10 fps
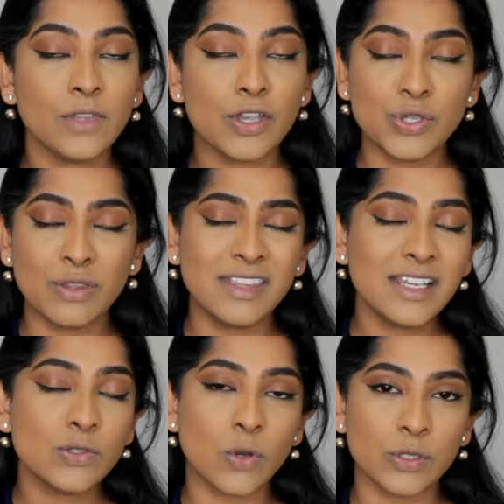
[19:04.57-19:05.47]
So
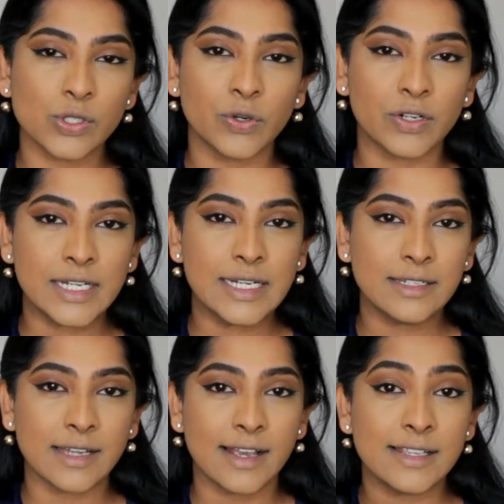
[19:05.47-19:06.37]
this also really
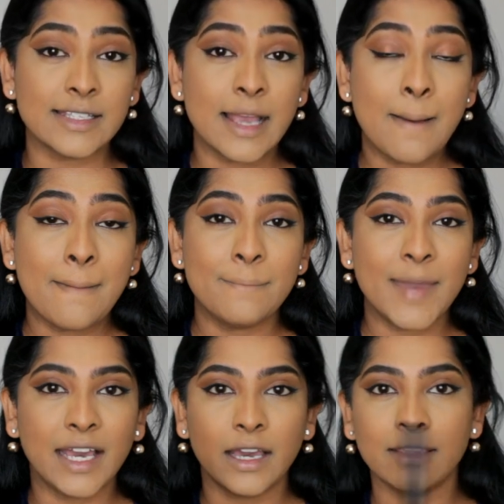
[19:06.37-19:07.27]
does
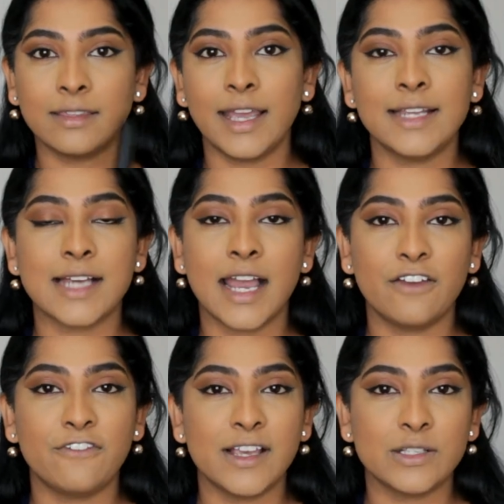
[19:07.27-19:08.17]
make the entire
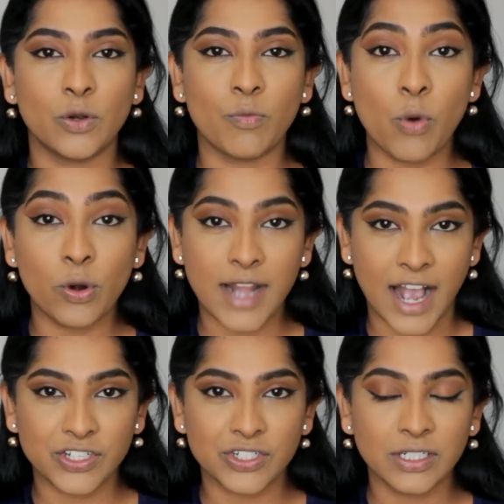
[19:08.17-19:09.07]
face look more
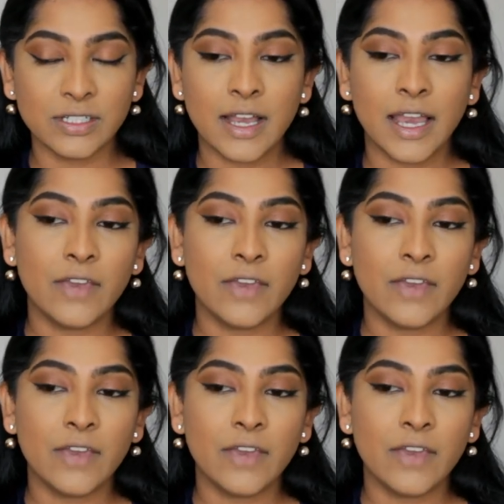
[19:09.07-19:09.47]
natural.